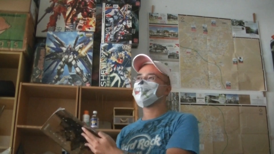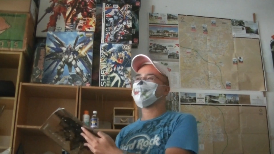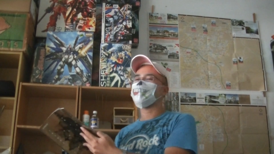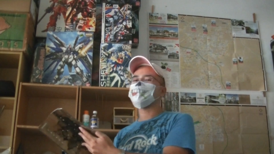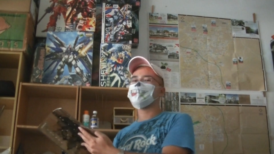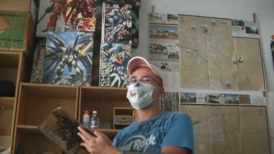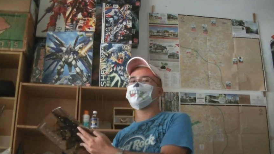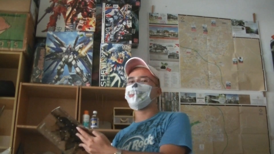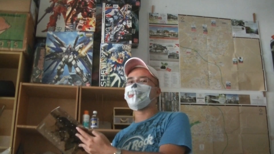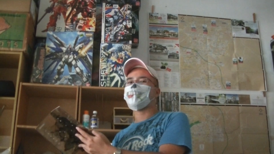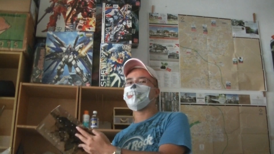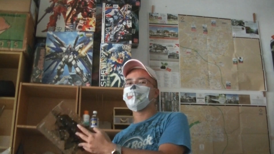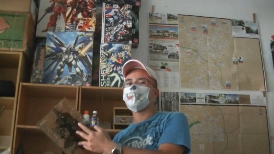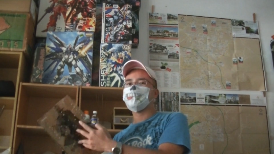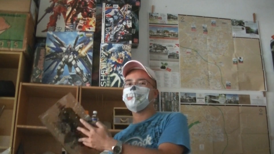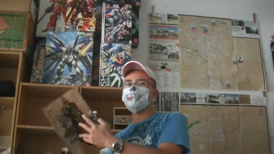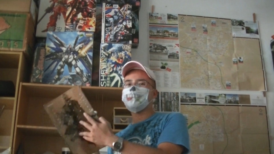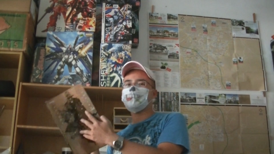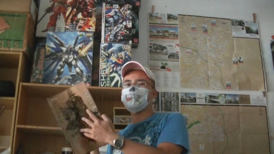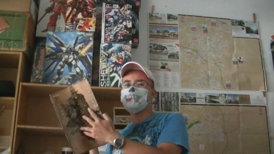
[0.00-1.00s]
concept art for
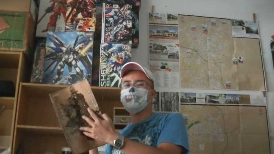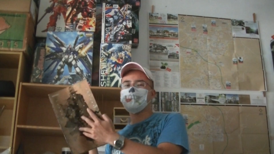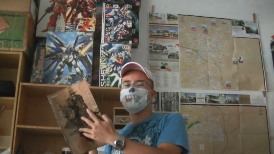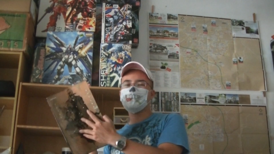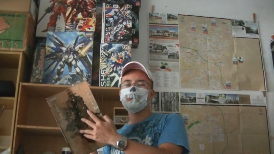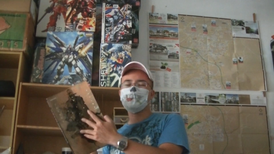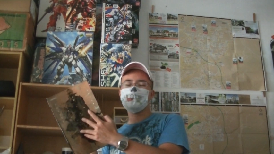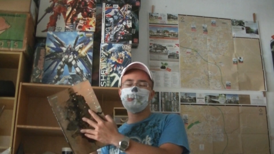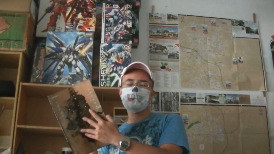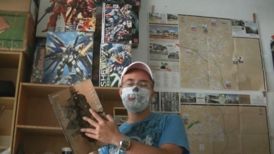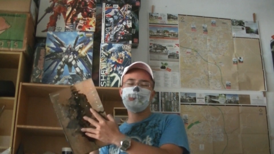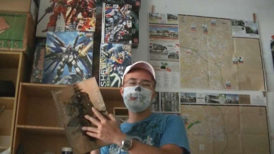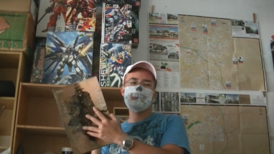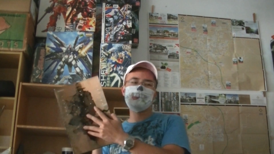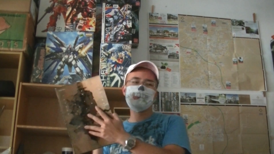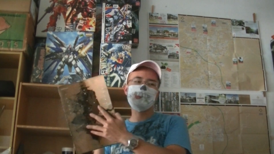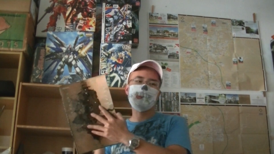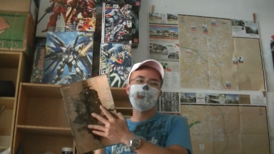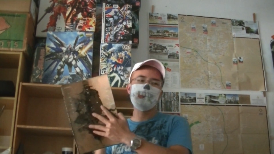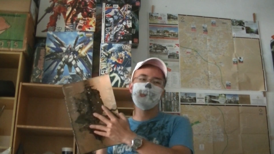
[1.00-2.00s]
the third
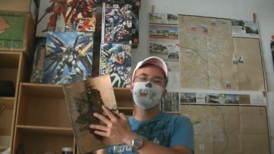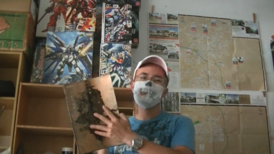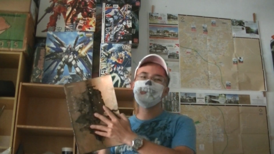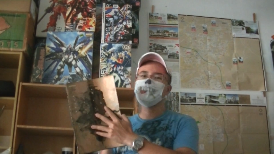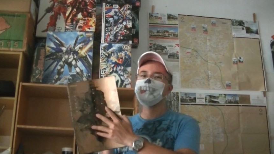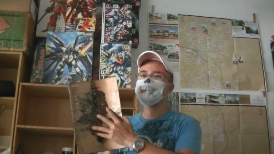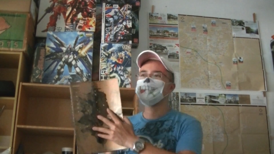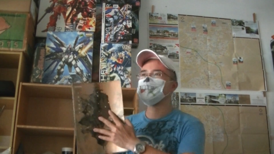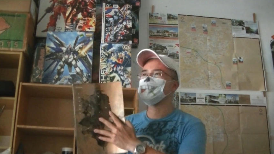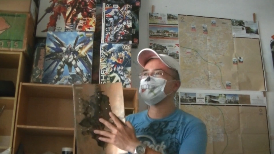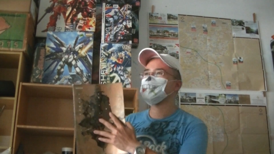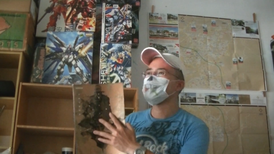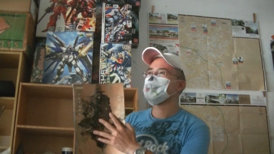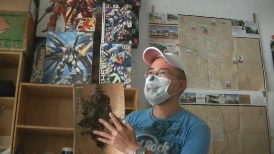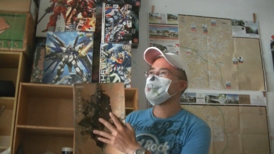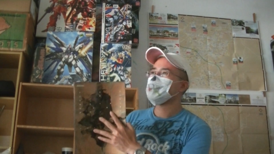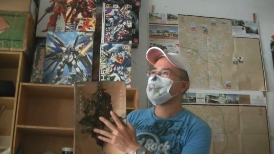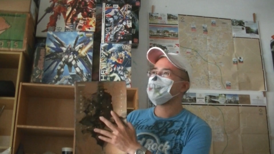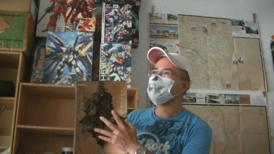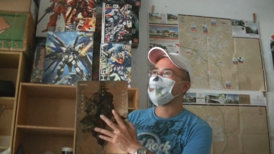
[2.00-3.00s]
installment, which is
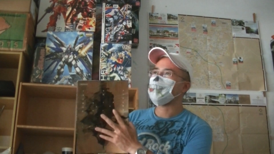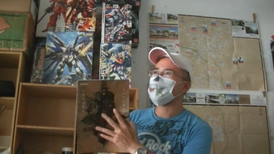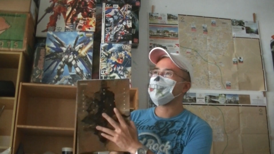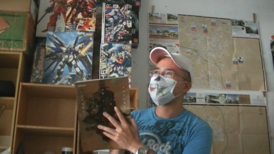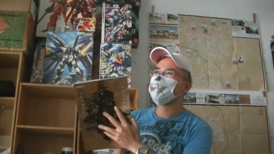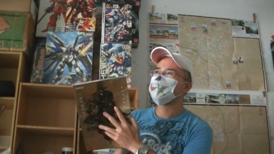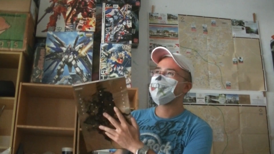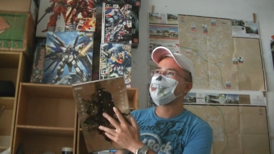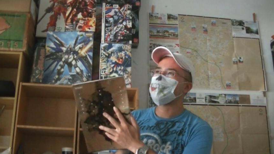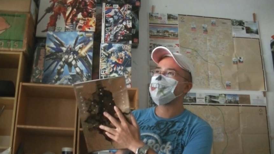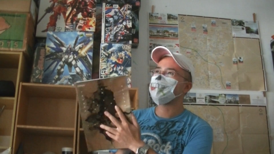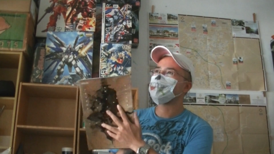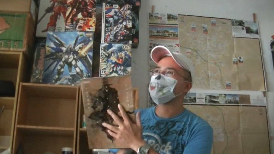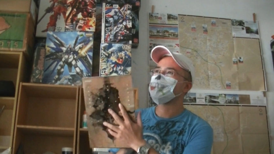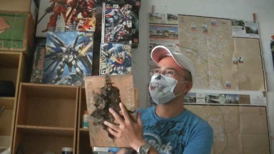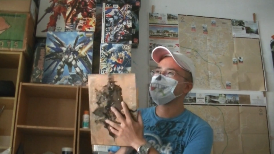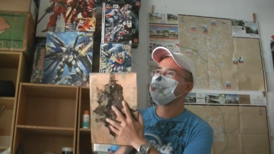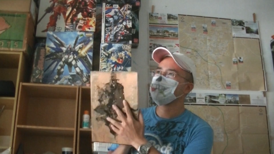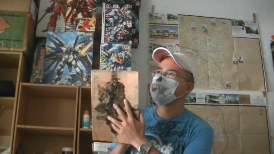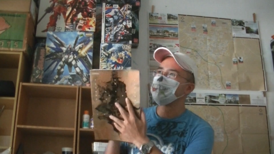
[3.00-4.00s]
my favorite
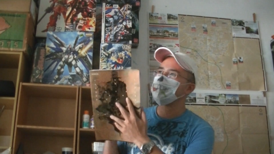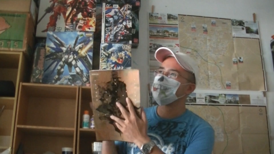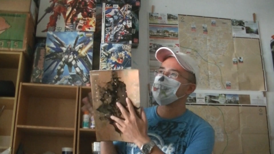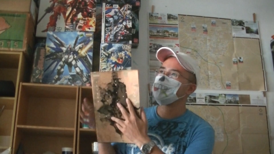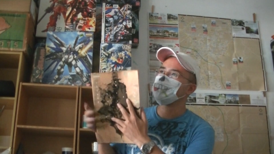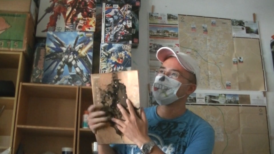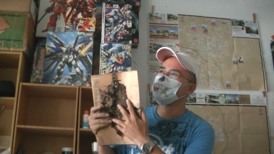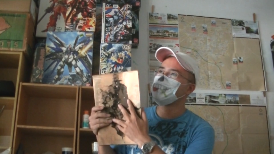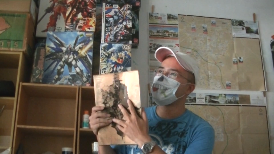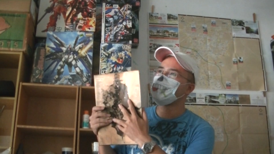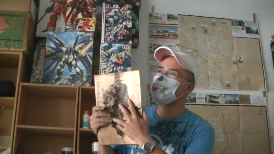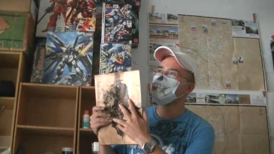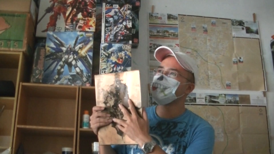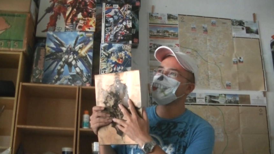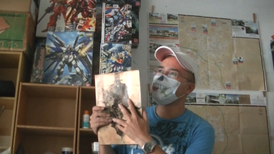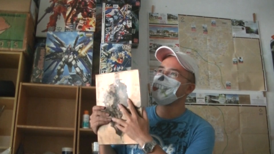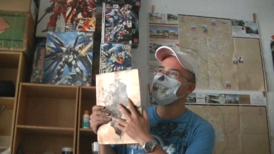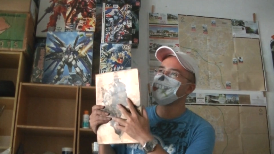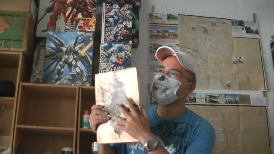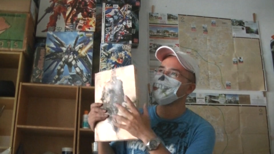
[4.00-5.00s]
game
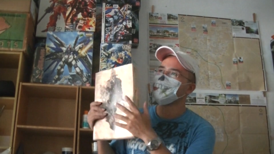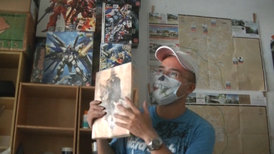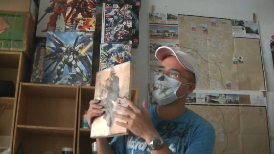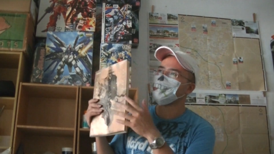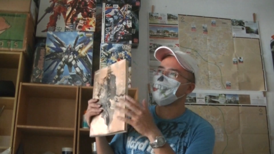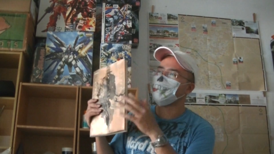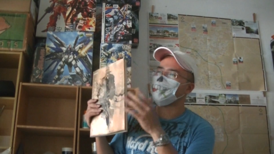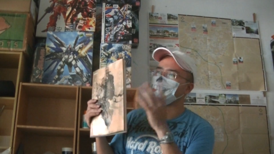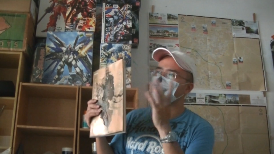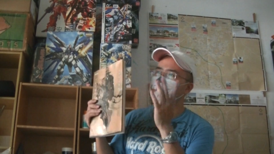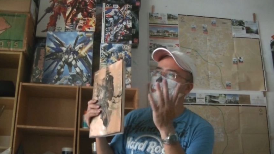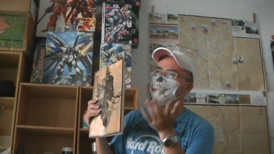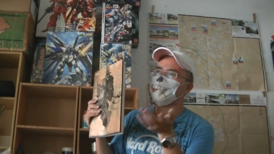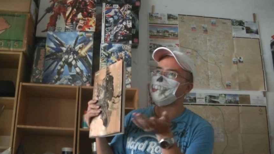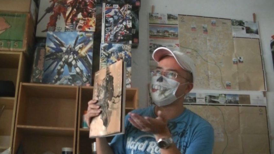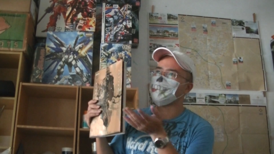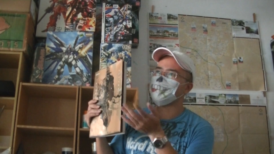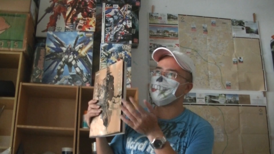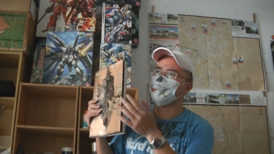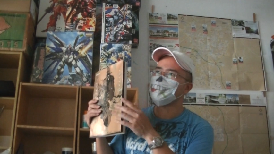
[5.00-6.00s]
from the
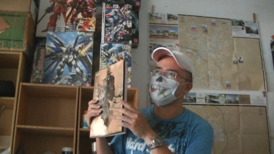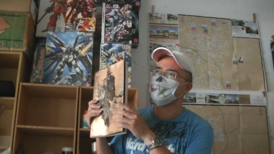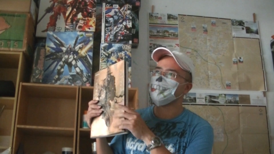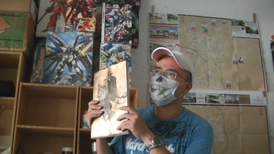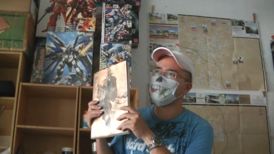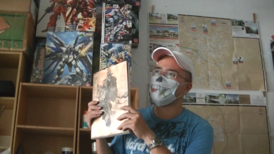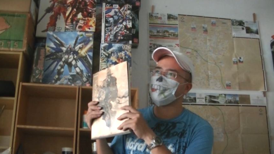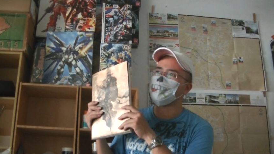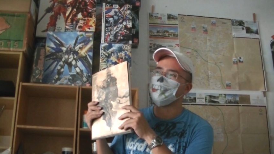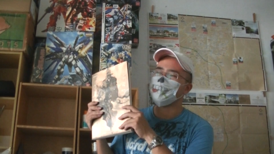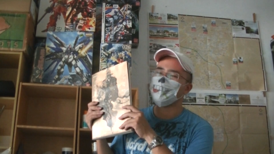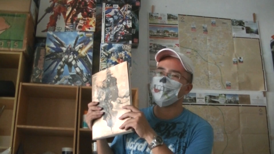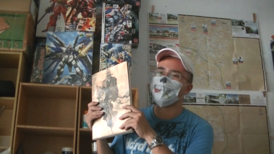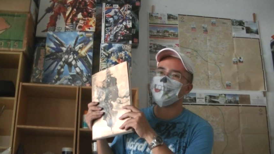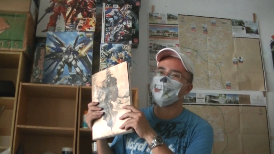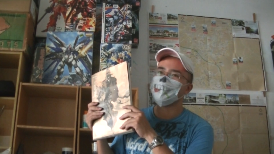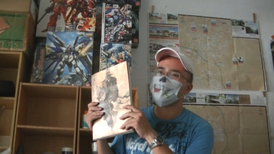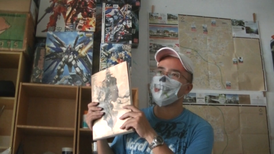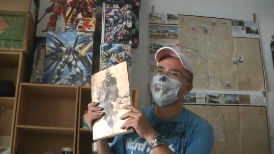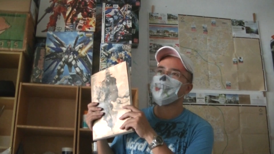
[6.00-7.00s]
Metal Gear Solid
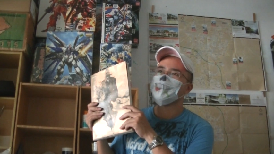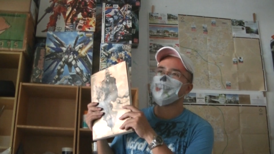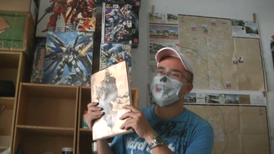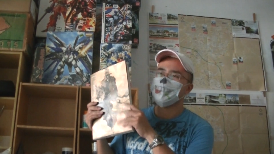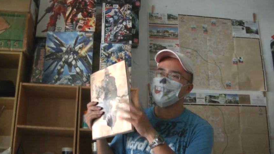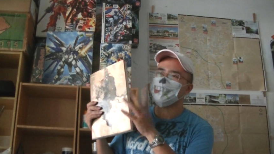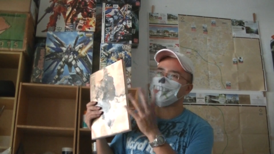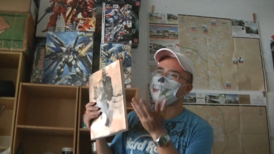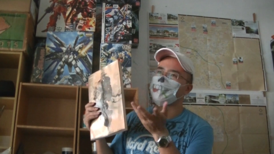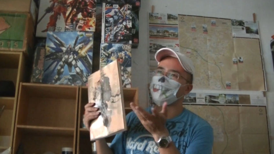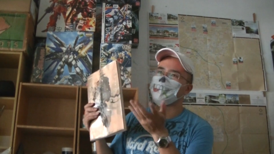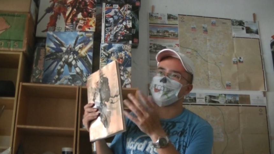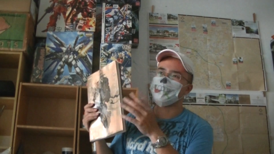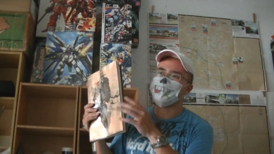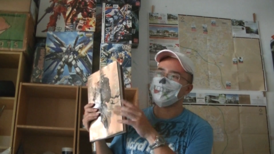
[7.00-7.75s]
universe. Third one is